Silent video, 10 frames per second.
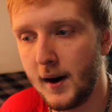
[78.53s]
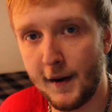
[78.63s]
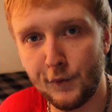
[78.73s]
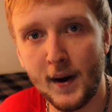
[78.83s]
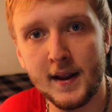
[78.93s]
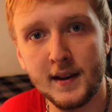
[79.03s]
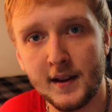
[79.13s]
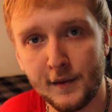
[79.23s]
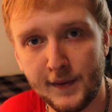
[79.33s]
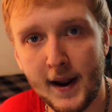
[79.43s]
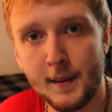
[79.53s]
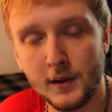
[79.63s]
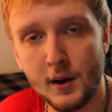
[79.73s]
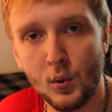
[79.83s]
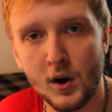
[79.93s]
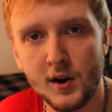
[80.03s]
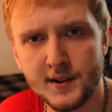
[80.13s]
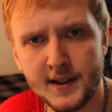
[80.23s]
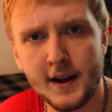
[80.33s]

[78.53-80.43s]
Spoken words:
my friend and their family works.